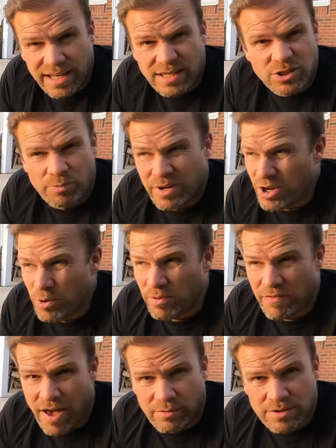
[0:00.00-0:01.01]
it and it took me a
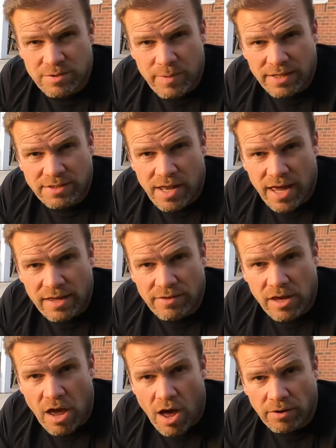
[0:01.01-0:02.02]
couple of hours to be able to lay it
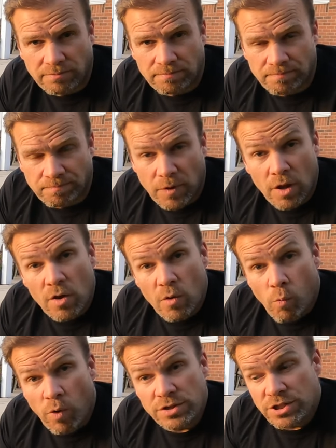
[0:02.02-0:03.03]
in the garden.
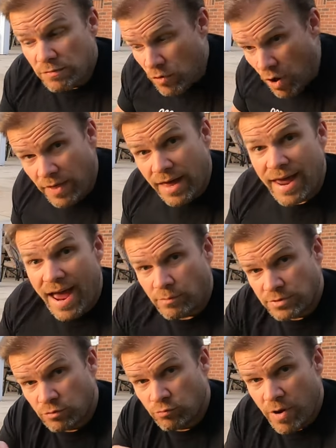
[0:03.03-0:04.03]
Once you've got that
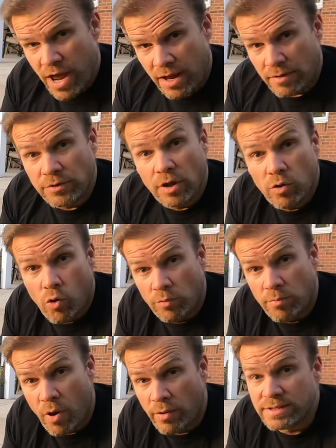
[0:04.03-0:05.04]
outer ring, the
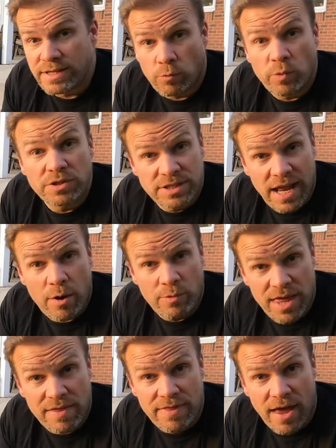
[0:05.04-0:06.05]
lawnmower said will stay
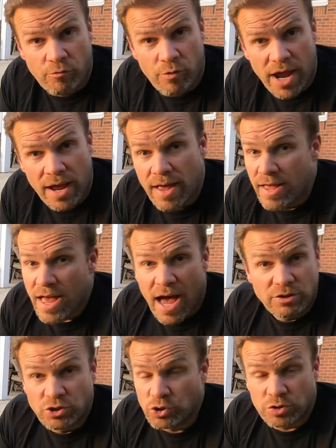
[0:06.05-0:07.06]
within that ring
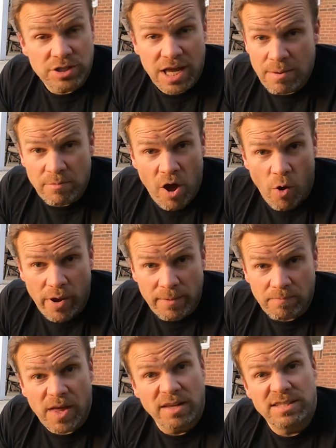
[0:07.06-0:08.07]
and just keep
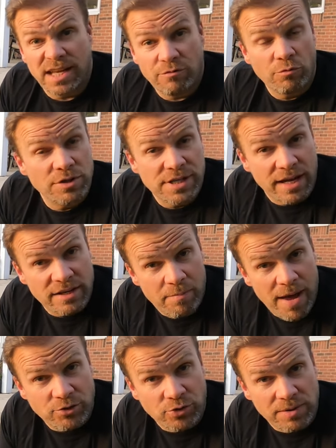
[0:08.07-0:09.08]
going until it runs out of
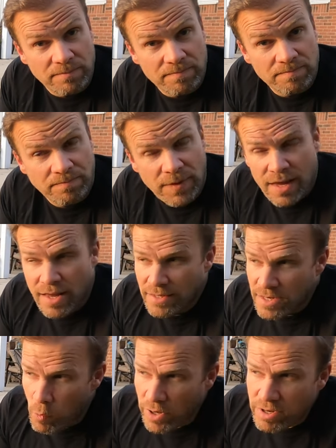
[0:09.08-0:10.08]
battery.
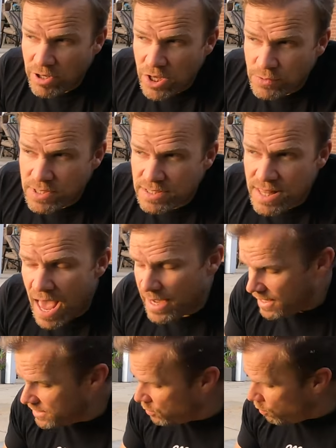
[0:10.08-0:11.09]
Now what it uses
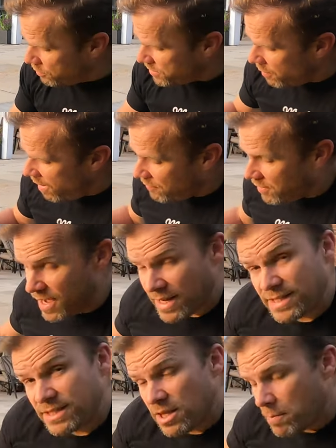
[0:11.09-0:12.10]
then is you also have
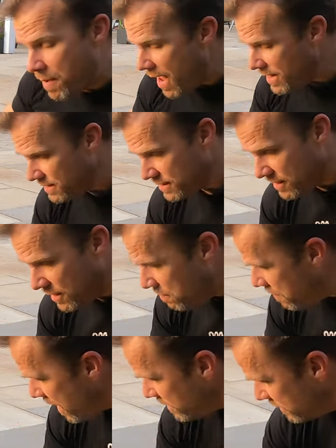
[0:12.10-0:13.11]
connected to the base, and
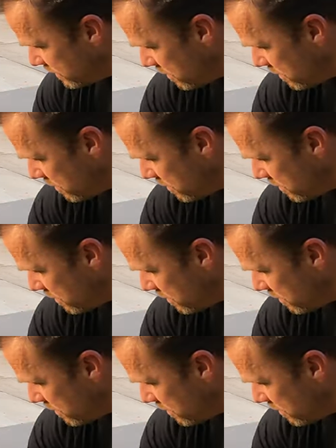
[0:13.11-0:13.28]
the base